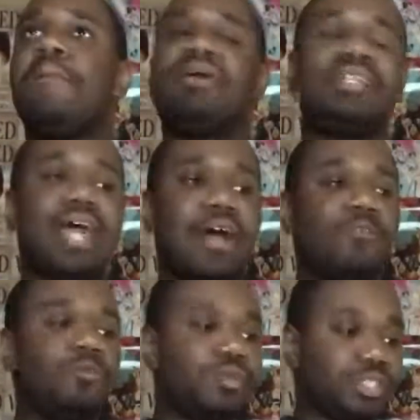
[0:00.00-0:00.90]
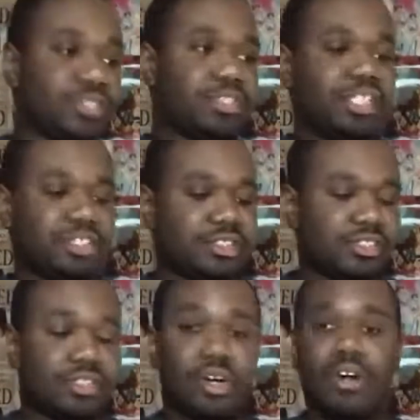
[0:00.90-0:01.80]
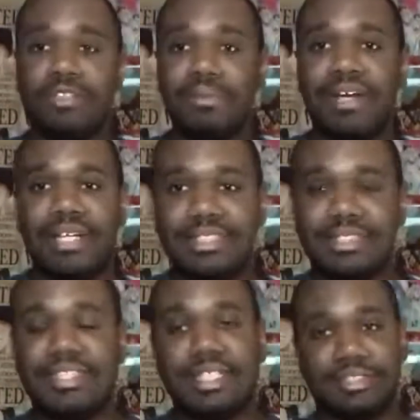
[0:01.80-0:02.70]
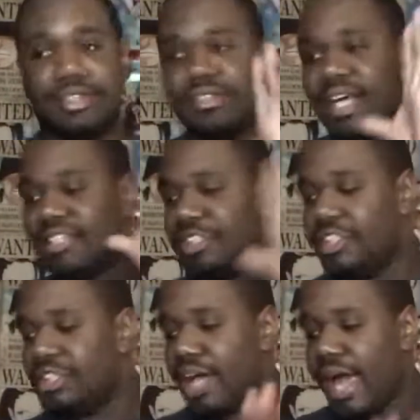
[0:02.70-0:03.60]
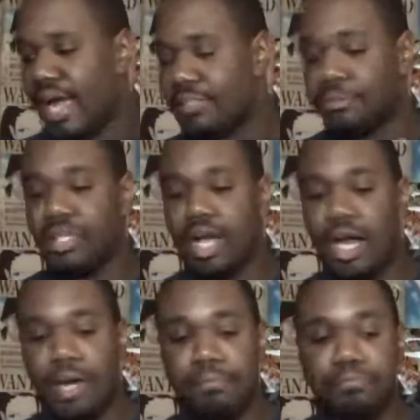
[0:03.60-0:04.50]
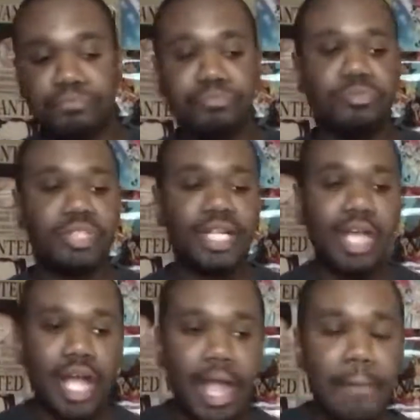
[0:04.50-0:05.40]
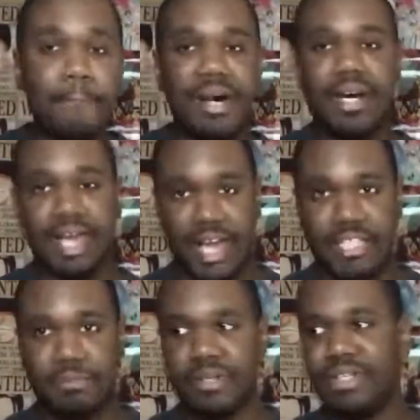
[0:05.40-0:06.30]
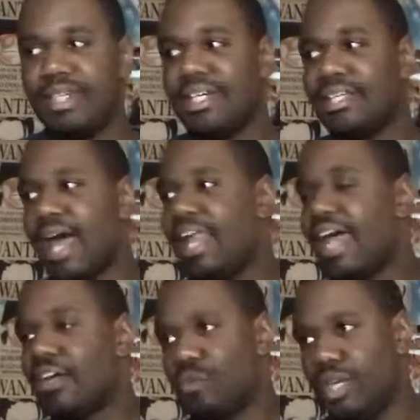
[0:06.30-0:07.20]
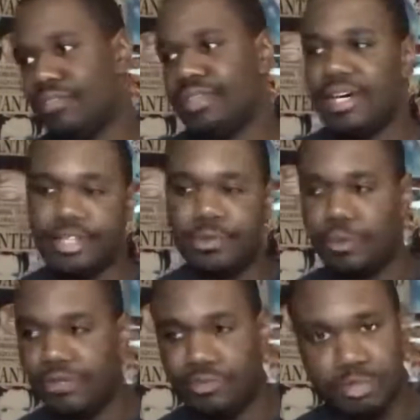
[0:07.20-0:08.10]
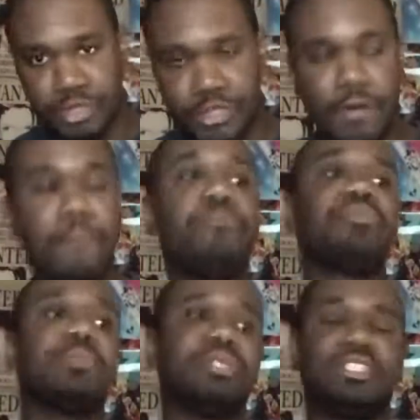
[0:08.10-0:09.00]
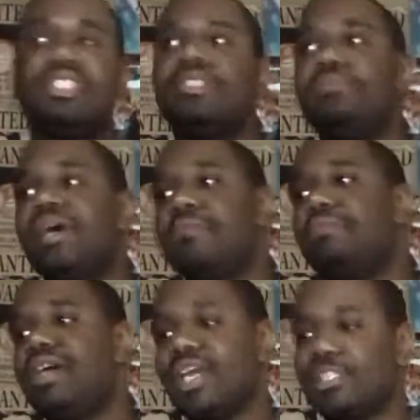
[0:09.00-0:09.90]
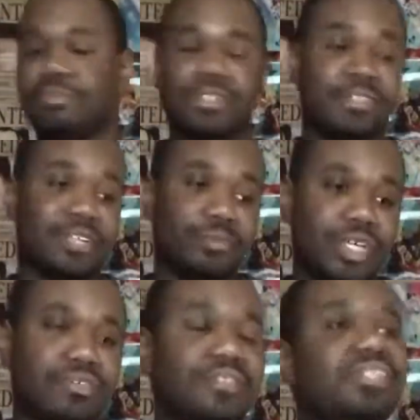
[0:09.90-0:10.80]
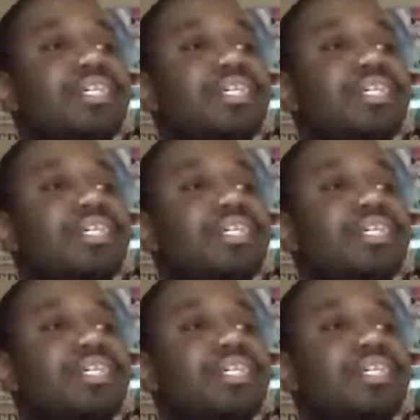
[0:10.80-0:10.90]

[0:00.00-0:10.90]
but now, her teacher taught her about insects and all that, she has become a bug expert. Not like Weevil Underwood from Yu-Gi-Oh! But she's a better bug expert than Weevil.